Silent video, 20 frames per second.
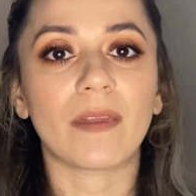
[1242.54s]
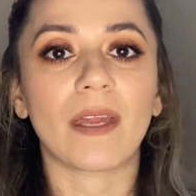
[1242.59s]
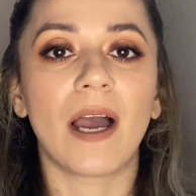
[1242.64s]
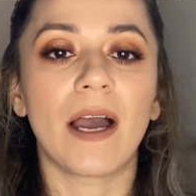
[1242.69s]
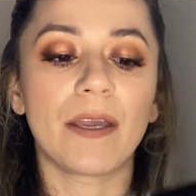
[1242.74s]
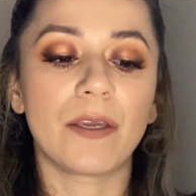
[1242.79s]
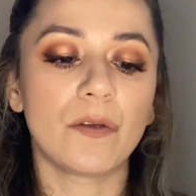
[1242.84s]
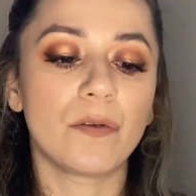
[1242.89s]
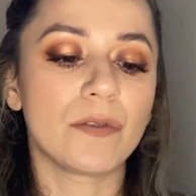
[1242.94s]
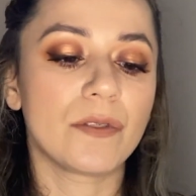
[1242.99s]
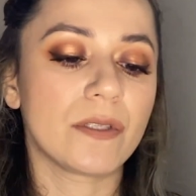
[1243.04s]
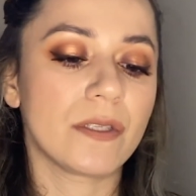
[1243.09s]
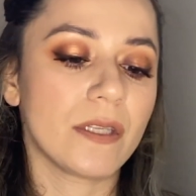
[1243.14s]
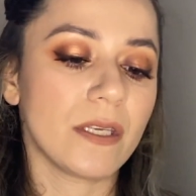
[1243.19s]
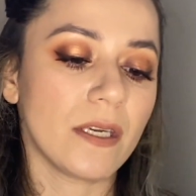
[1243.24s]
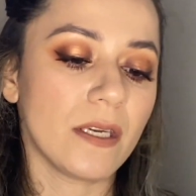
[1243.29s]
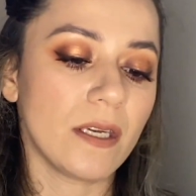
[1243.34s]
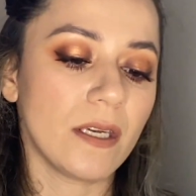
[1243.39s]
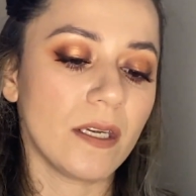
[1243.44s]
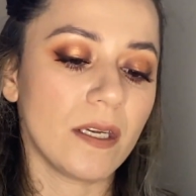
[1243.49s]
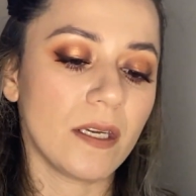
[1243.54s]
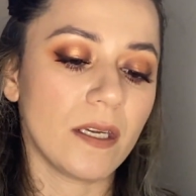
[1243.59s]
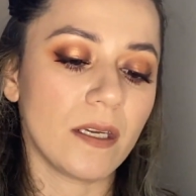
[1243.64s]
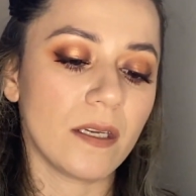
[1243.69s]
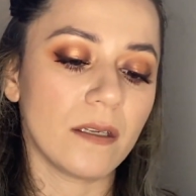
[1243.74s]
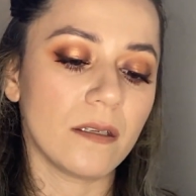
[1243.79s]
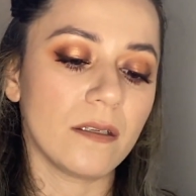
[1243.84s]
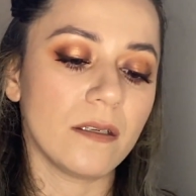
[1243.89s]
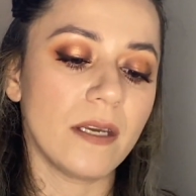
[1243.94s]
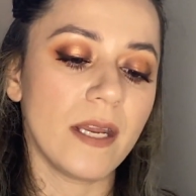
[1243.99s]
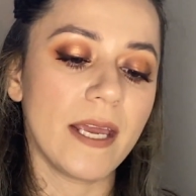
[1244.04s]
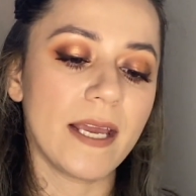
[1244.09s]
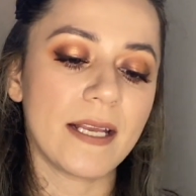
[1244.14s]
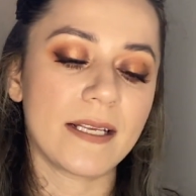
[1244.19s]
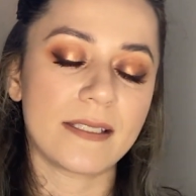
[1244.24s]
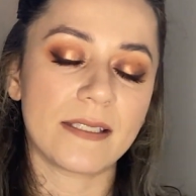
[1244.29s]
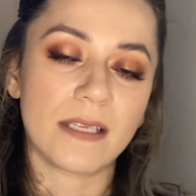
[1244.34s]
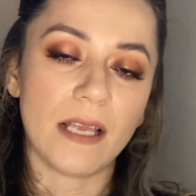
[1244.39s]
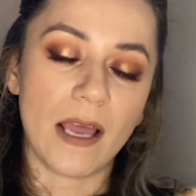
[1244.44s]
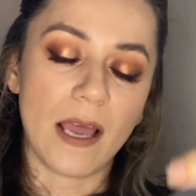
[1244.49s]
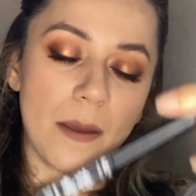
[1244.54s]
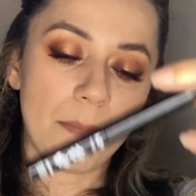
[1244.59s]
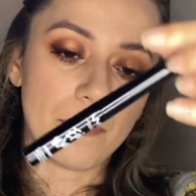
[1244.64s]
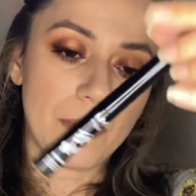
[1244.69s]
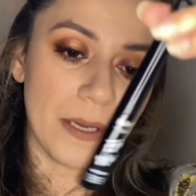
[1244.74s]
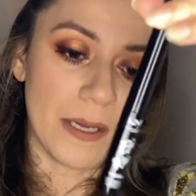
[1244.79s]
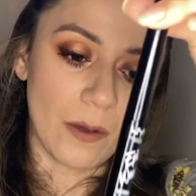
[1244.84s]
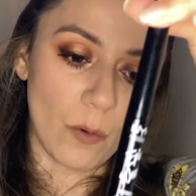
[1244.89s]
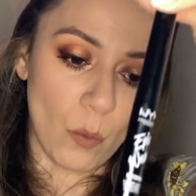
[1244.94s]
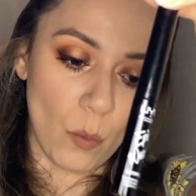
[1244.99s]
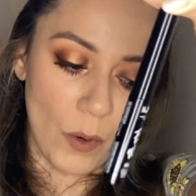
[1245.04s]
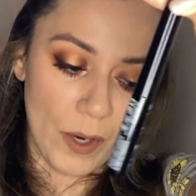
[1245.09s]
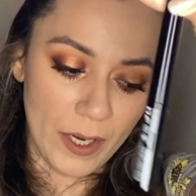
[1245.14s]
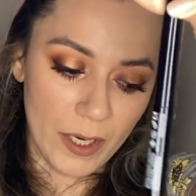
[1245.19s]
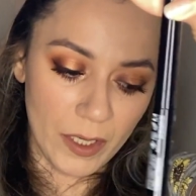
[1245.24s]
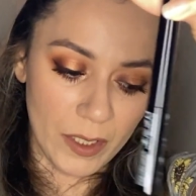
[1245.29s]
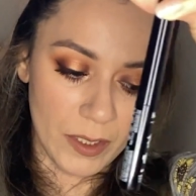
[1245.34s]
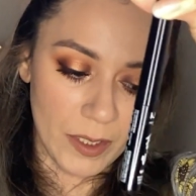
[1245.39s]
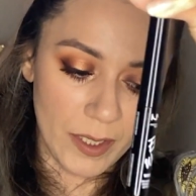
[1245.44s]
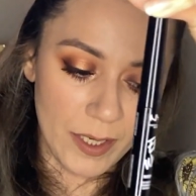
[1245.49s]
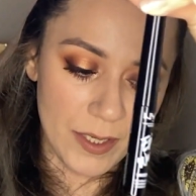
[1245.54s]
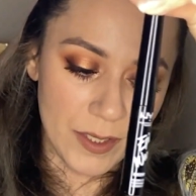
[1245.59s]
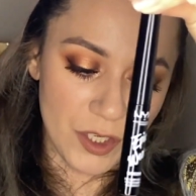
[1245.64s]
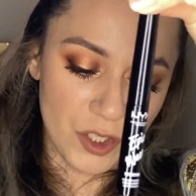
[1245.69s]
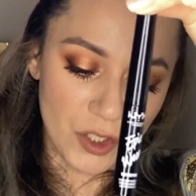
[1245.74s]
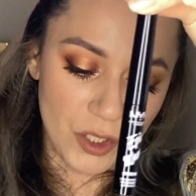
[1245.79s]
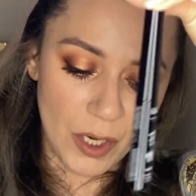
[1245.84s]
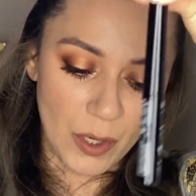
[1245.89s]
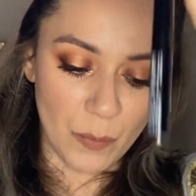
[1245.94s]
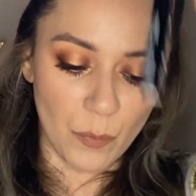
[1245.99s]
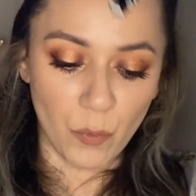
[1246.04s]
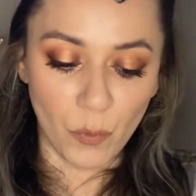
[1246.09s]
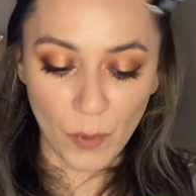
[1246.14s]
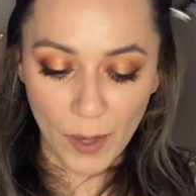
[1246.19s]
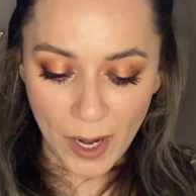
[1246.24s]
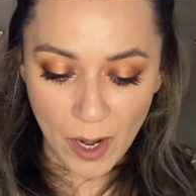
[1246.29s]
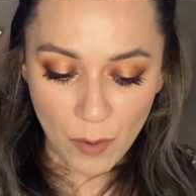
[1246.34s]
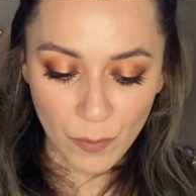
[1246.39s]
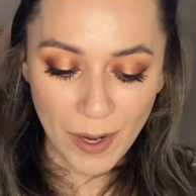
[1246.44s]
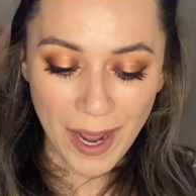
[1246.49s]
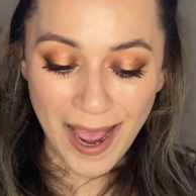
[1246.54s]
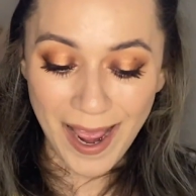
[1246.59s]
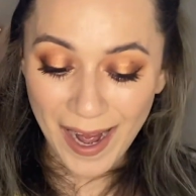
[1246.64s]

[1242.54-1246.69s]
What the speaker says: I used the NYX Epic Wear in the shade brown.